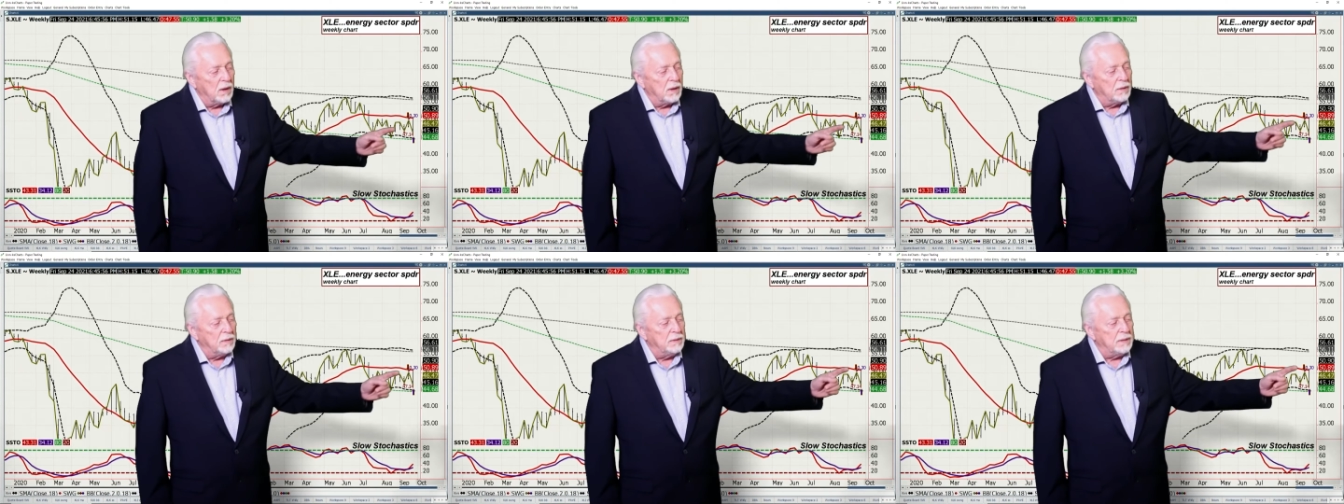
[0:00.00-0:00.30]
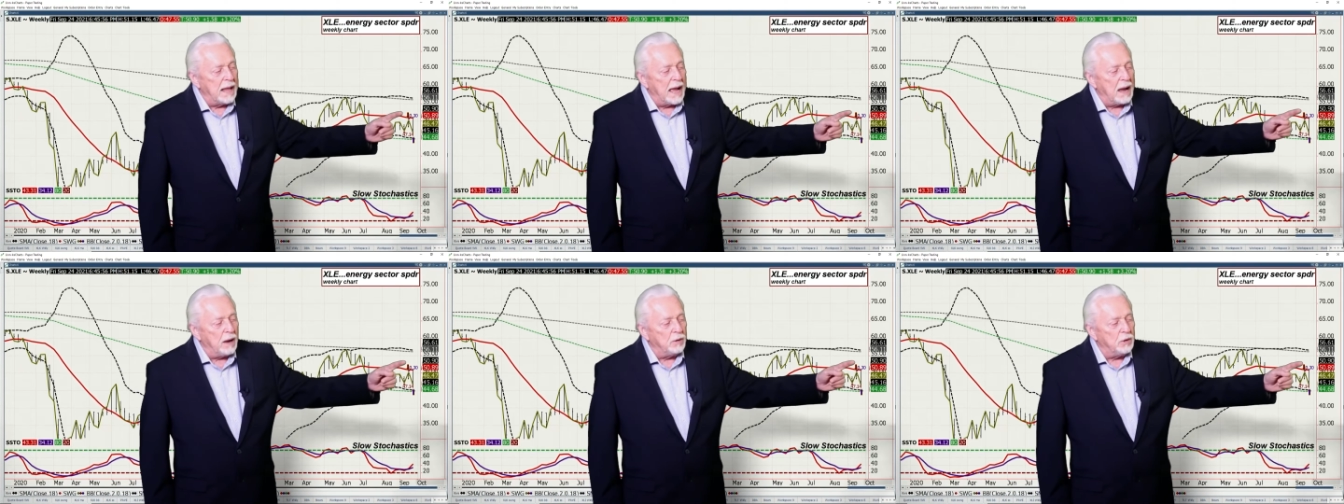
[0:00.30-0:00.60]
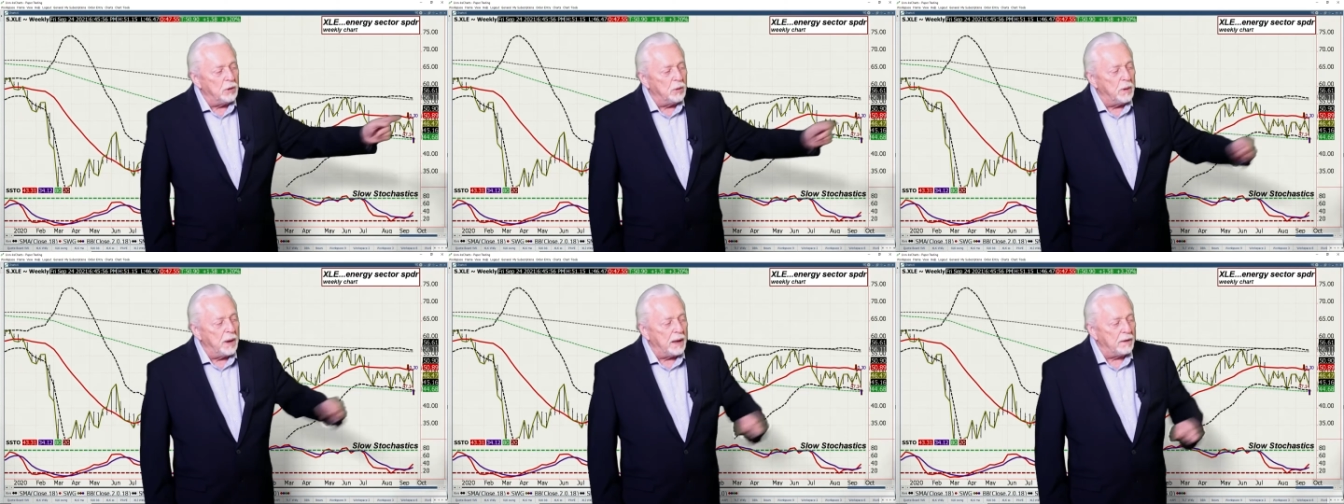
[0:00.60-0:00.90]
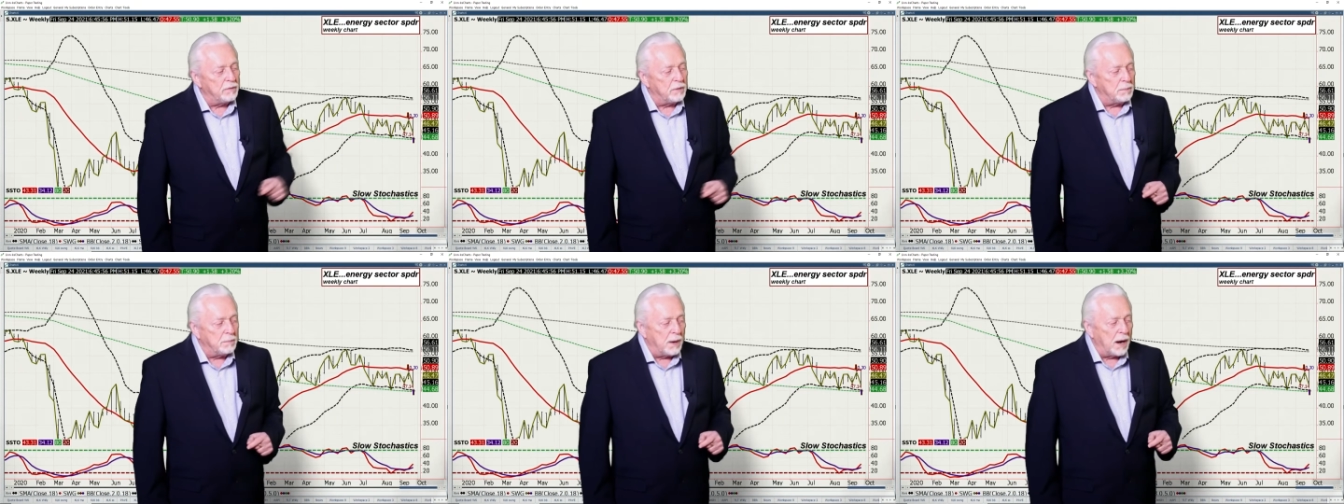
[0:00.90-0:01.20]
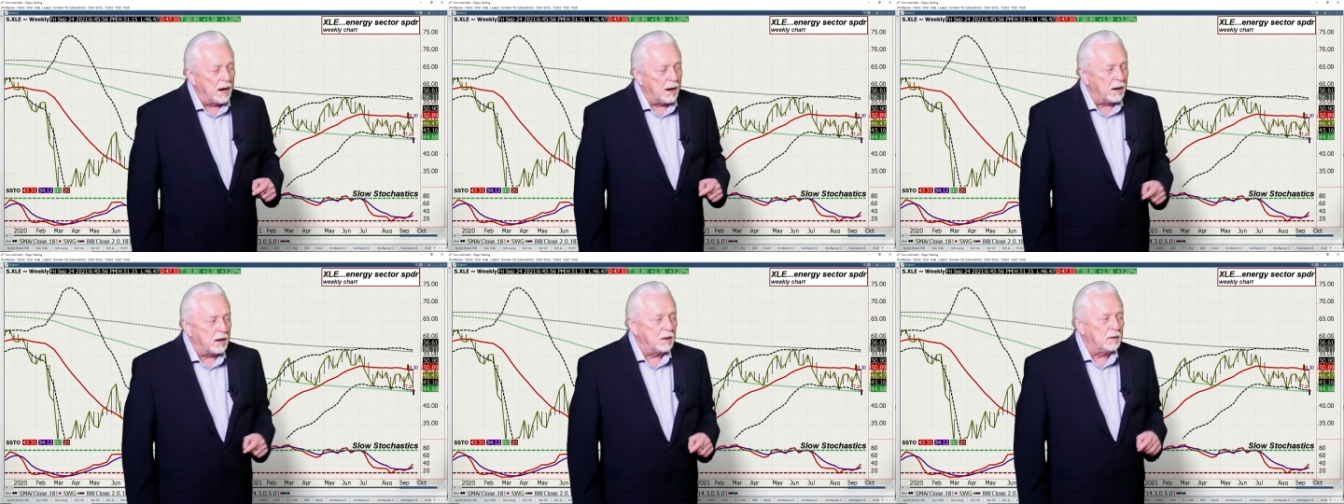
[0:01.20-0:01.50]
Now you have a
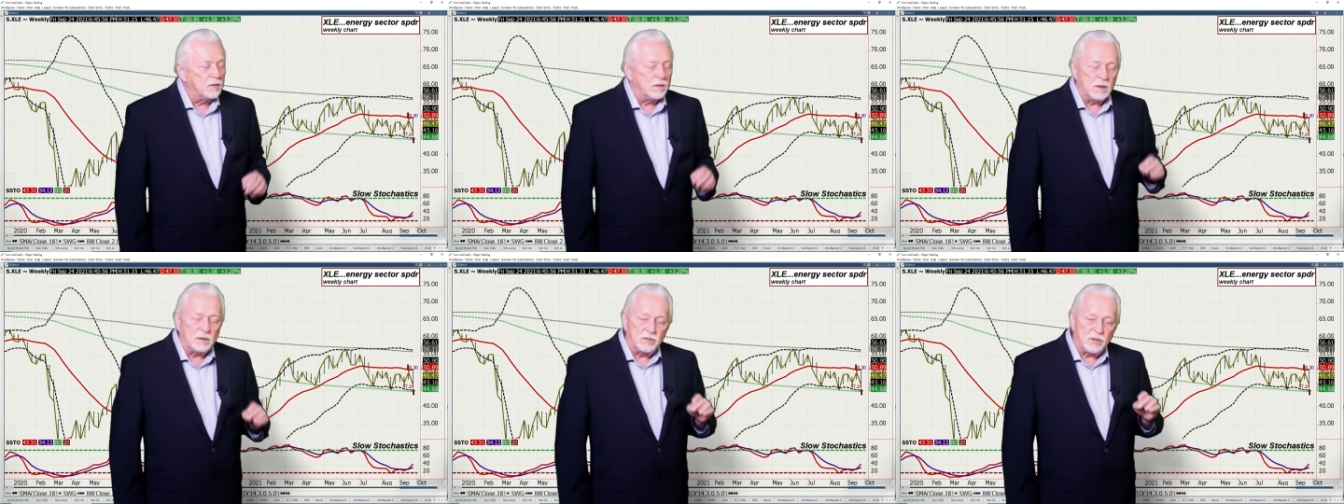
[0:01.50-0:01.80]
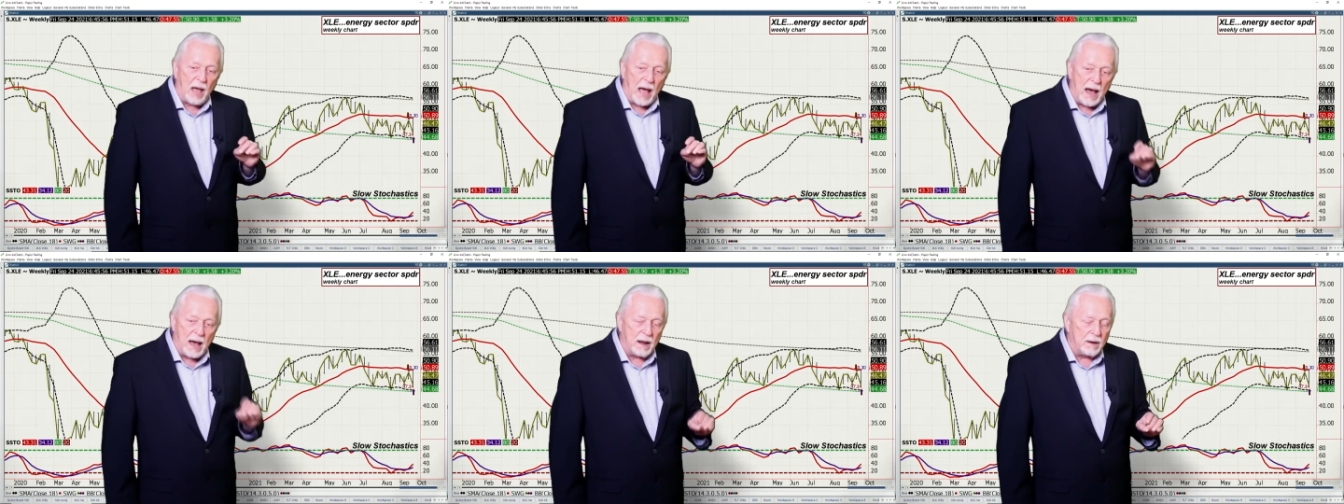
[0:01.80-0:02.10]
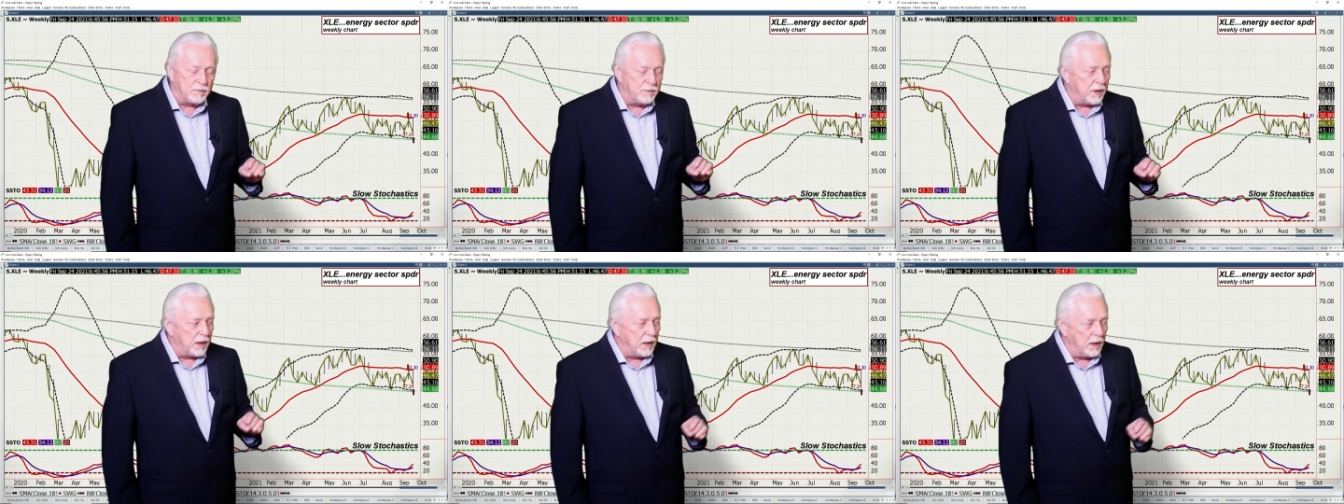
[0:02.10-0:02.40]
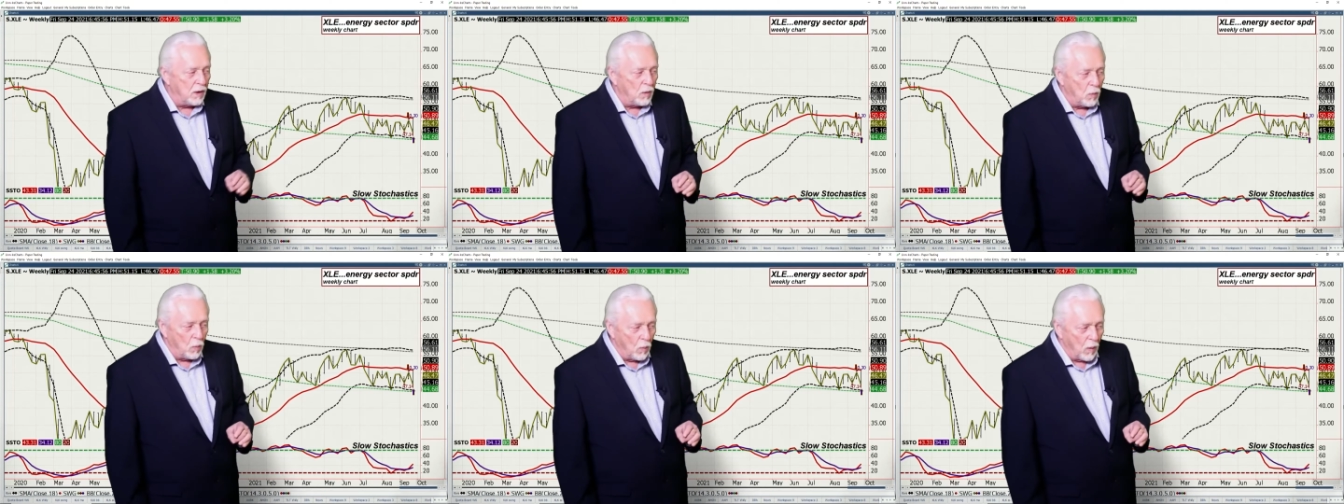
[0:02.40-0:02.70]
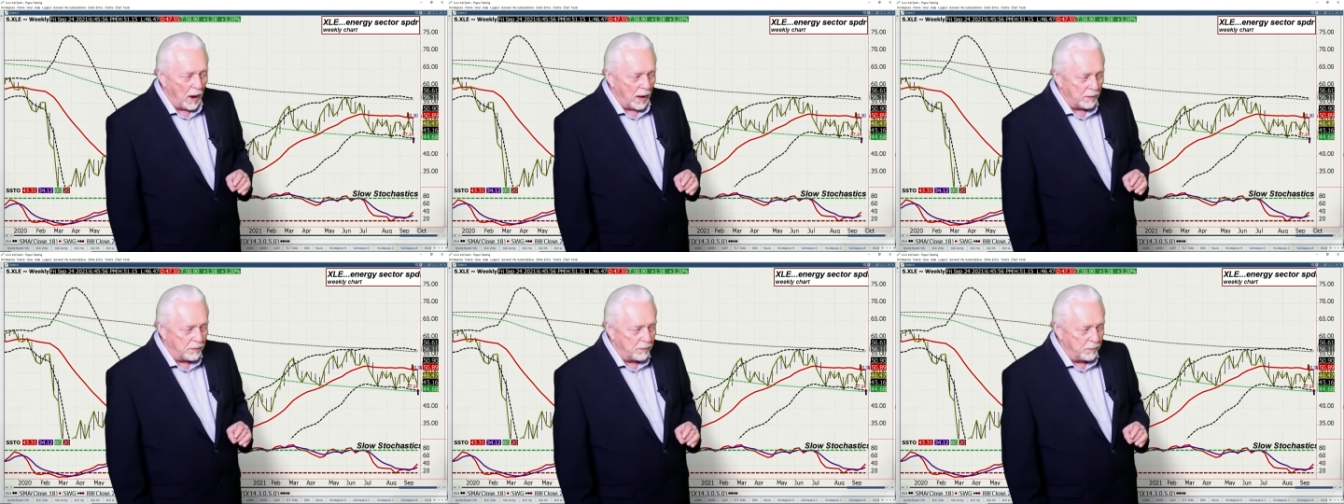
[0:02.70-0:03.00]
market that's out of a
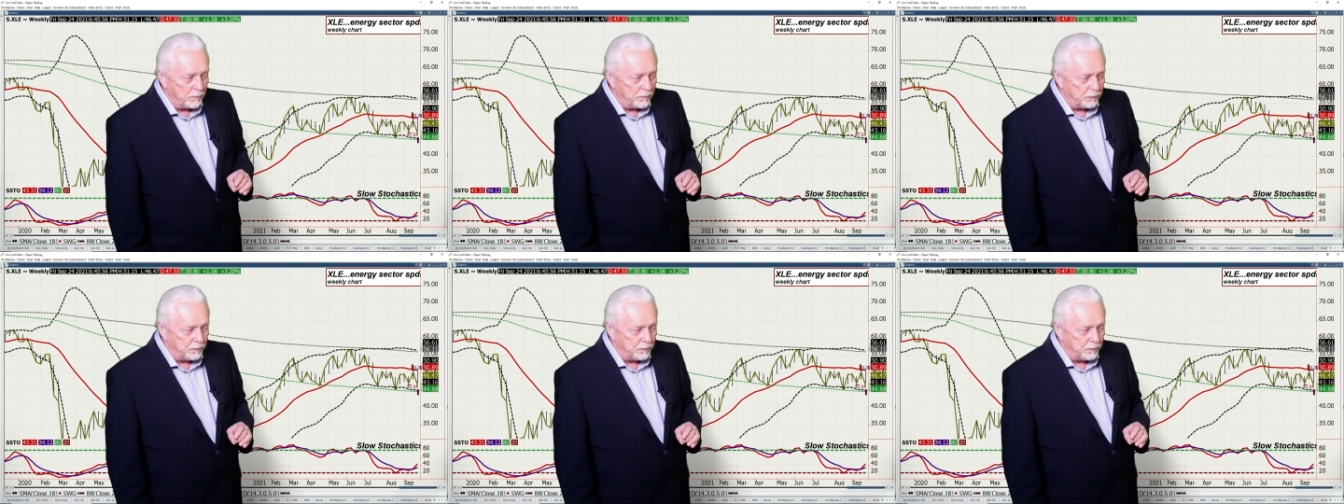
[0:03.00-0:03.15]
what?